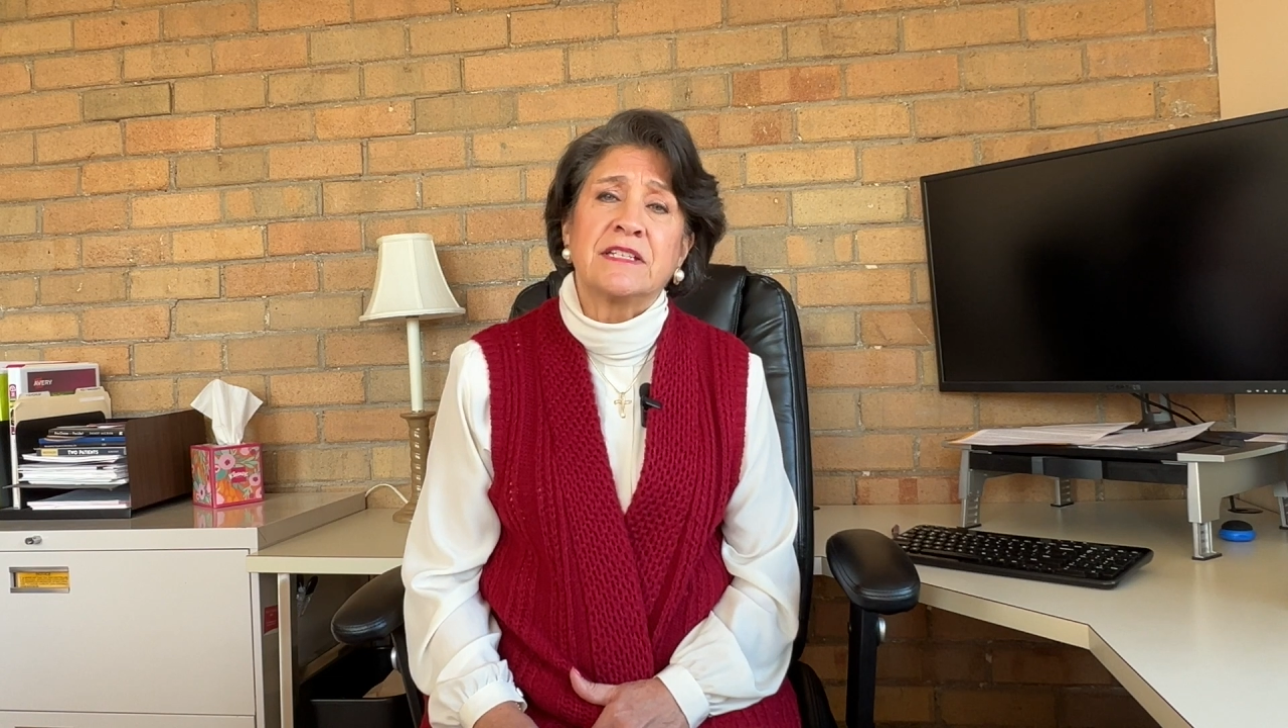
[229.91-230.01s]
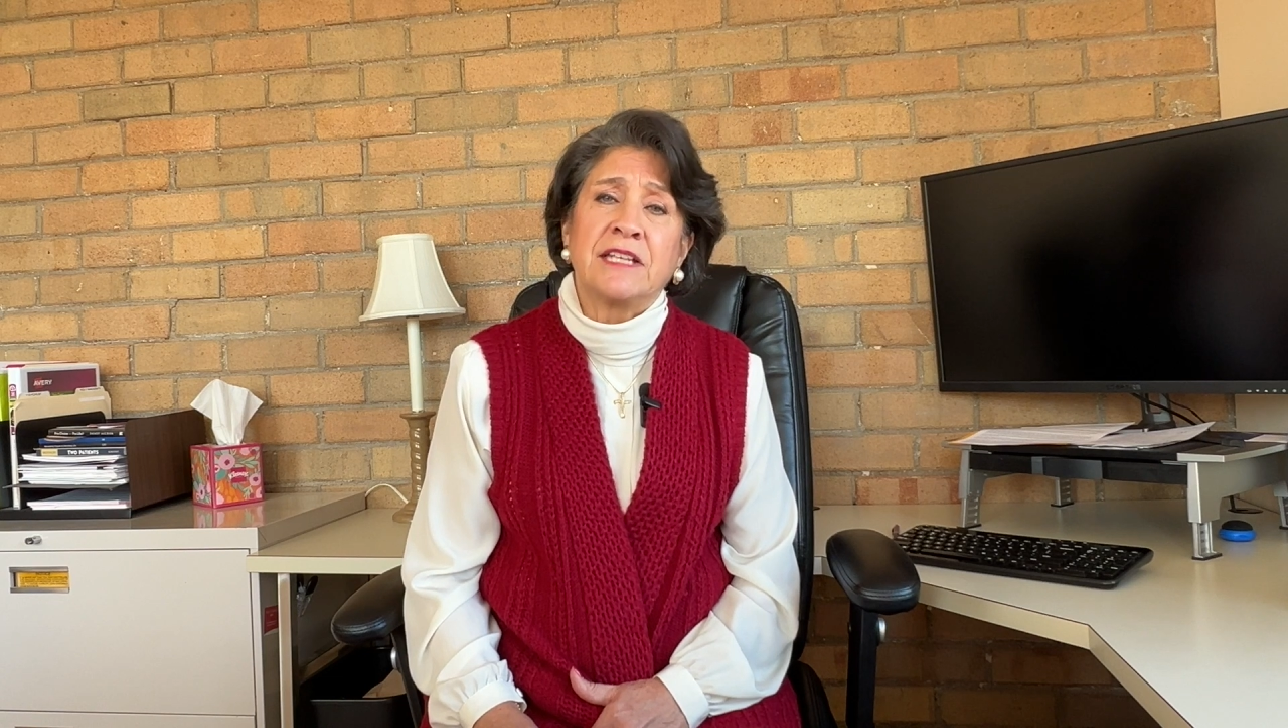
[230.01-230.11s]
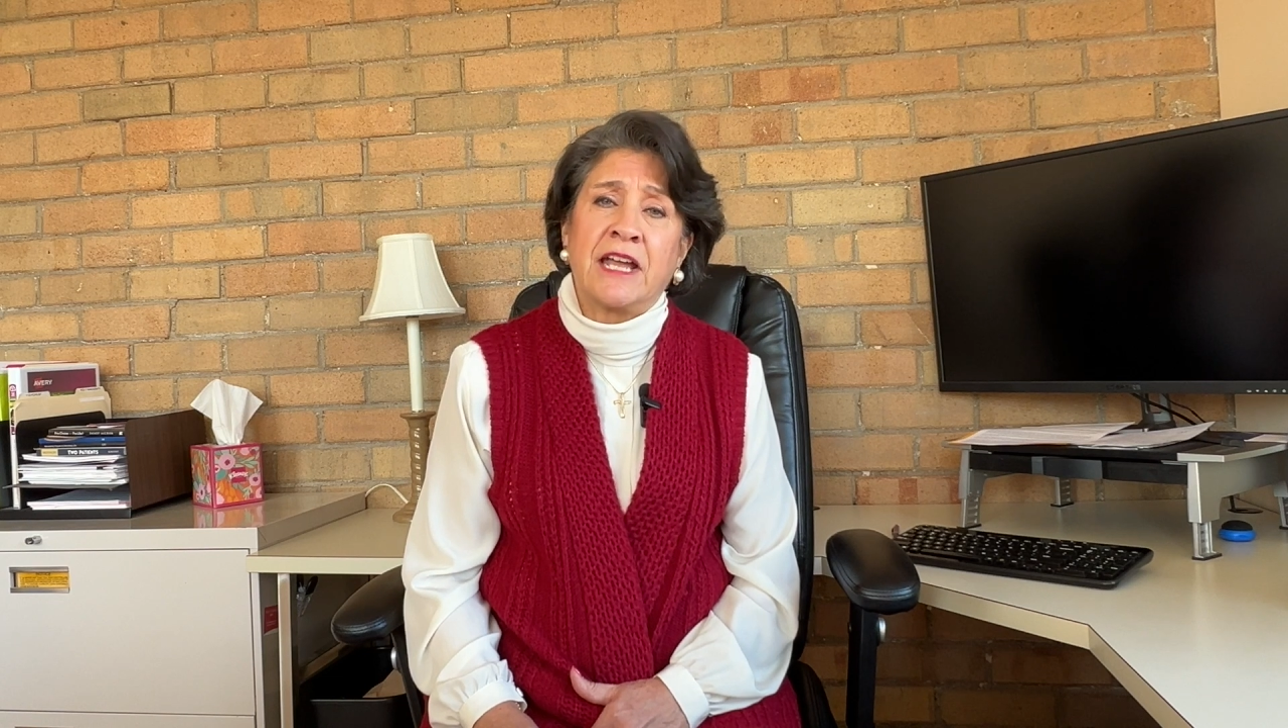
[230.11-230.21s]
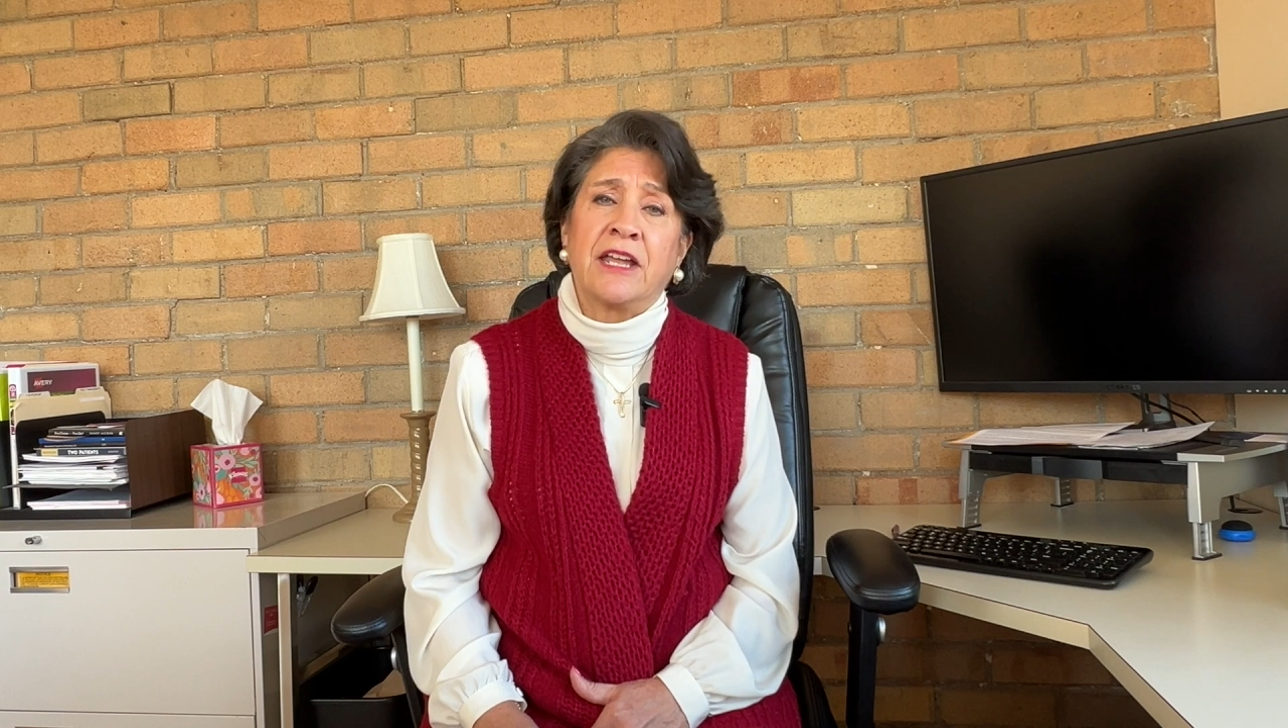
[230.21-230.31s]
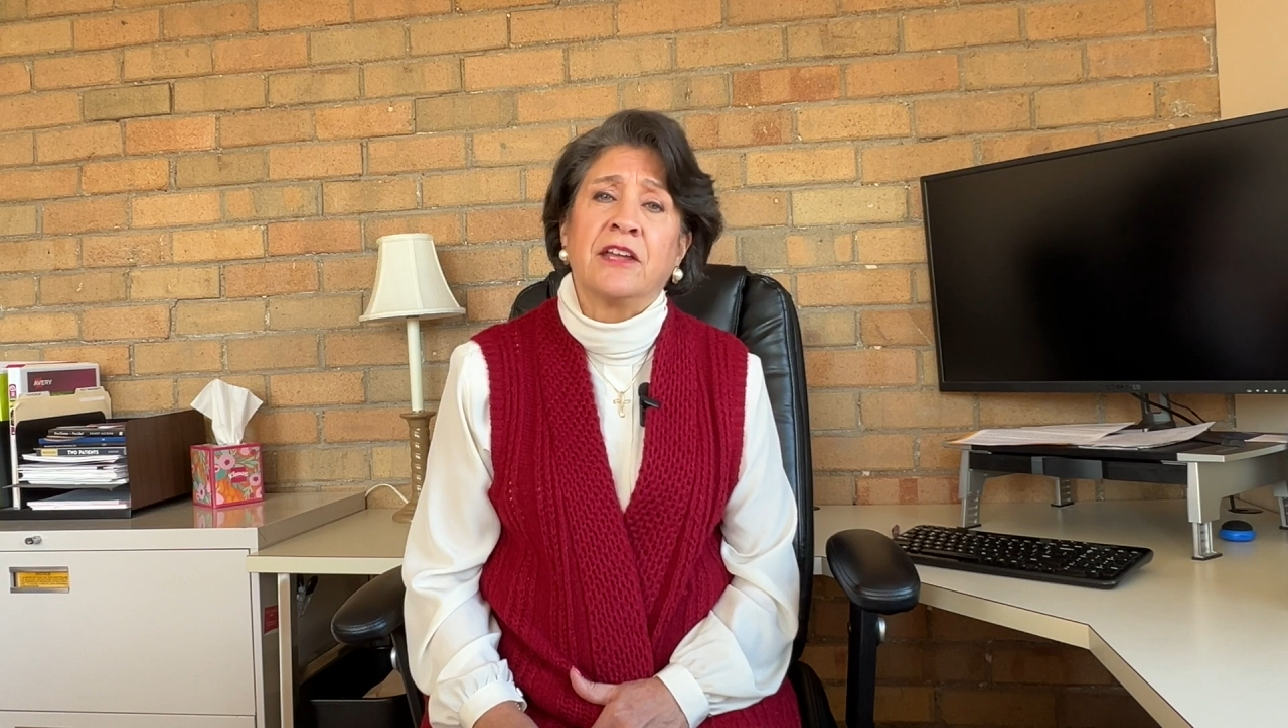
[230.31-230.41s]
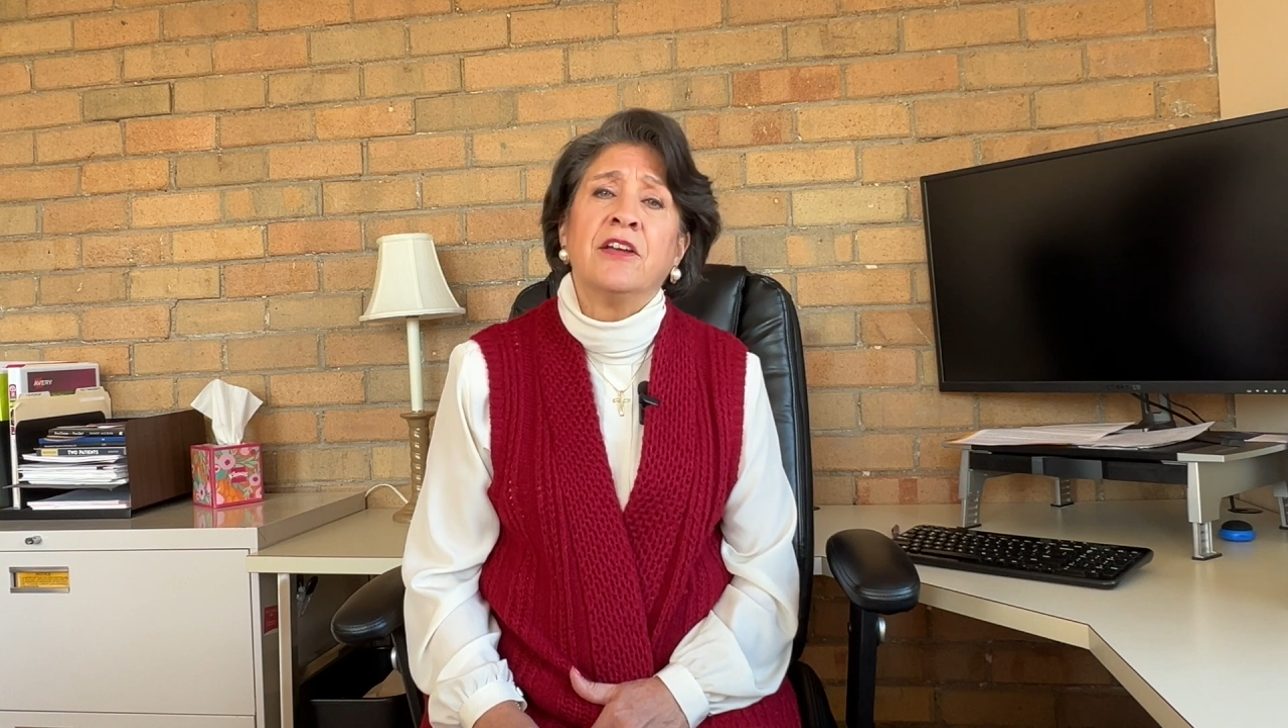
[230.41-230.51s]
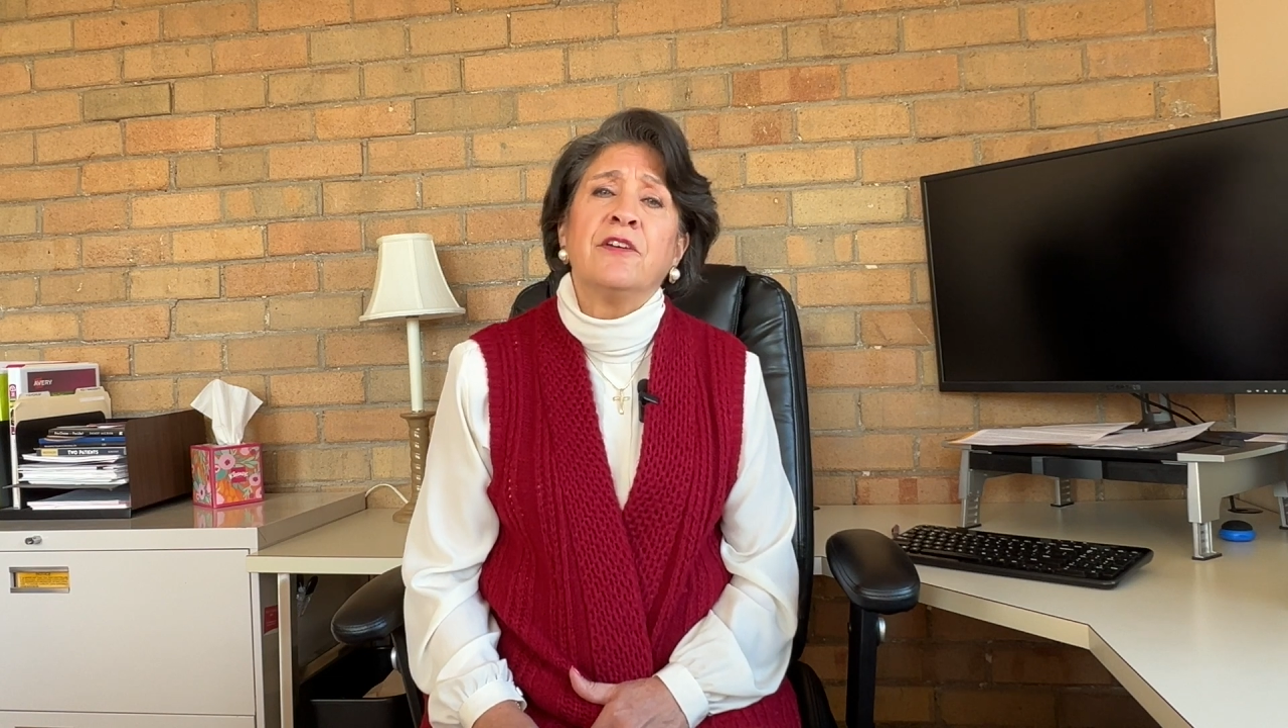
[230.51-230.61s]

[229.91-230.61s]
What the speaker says: day